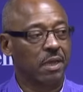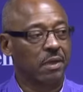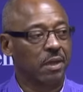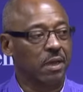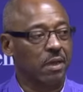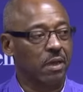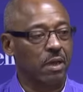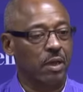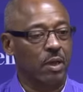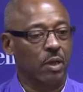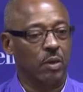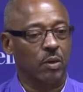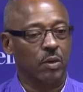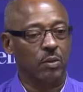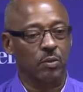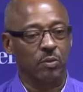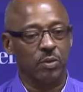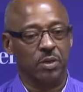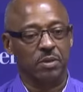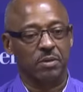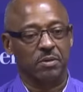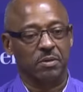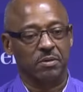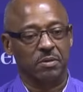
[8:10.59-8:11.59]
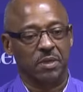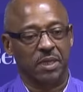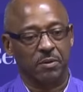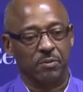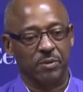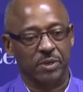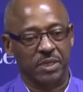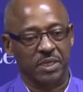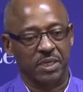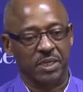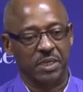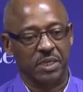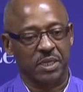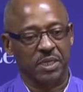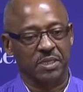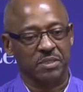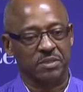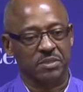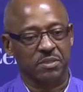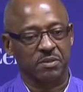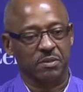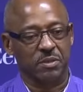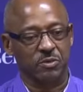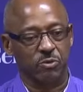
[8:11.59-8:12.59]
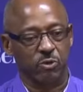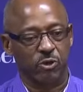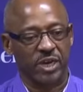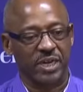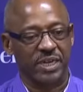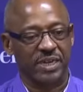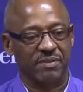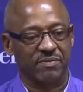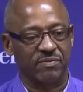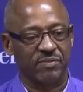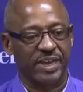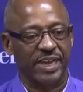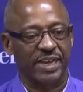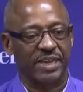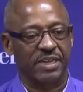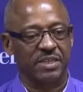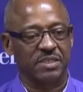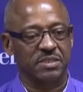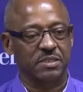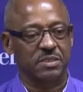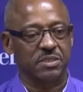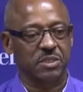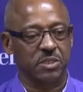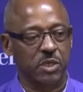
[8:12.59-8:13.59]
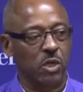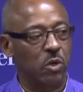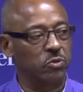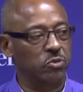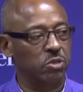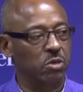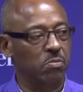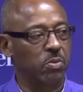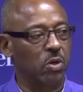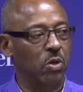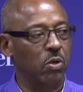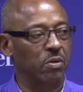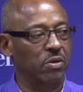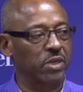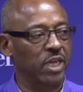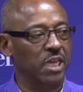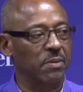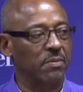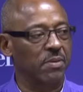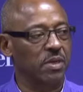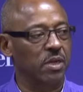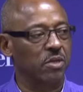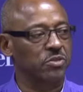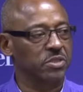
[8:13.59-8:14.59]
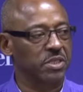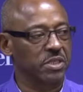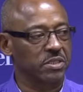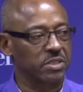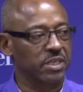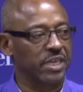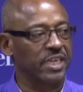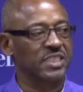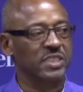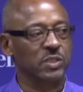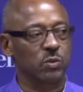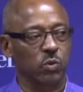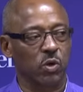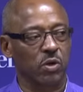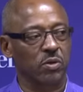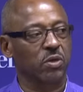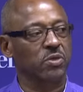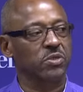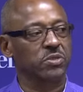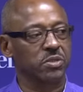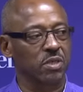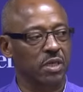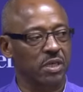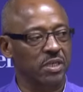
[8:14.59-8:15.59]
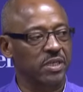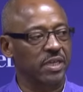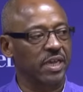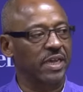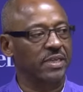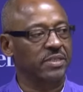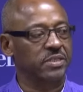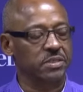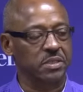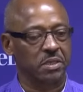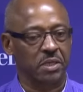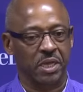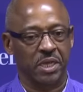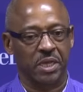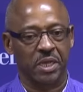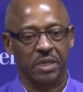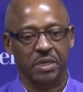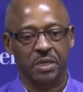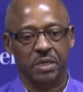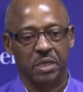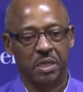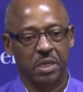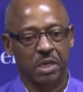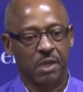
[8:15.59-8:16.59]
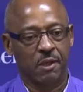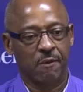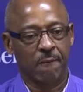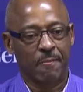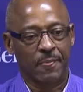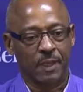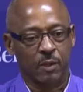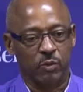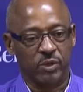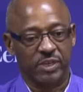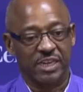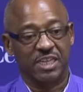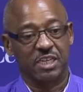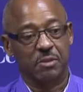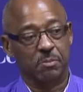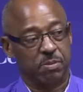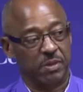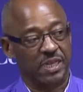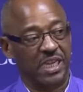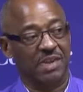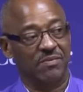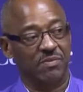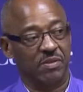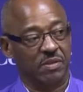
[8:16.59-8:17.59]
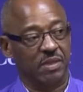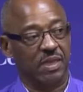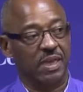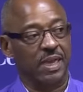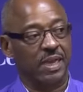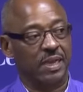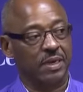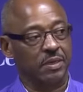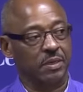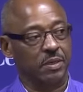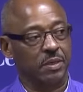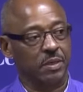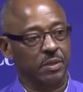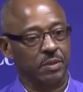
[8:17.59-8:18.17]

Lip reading: It's a great advantage to go to a bowl game because you get a chance to work those young cats, and we got a plan for that.